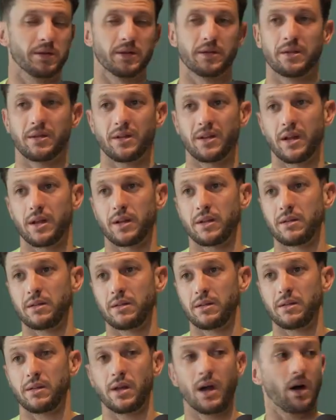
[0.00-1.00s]
And
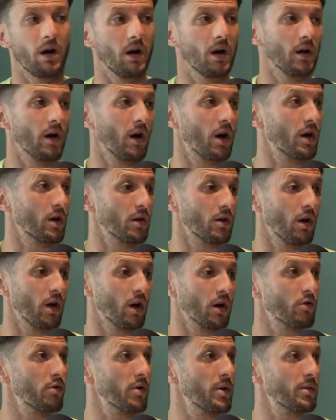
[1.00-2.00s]
yeah, I
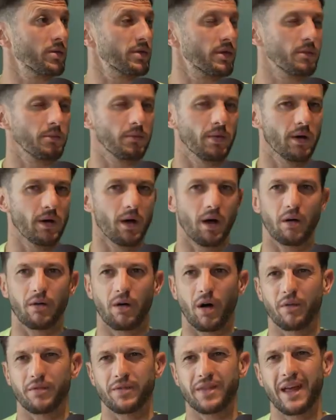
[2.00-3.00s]
agree with him, but
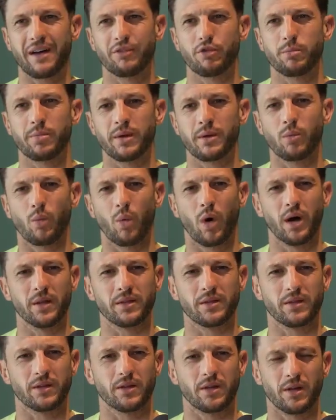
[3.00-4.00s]
I've never been
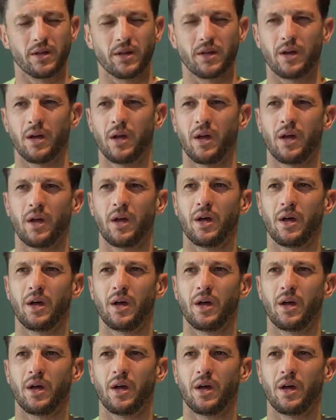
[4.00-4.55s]
one to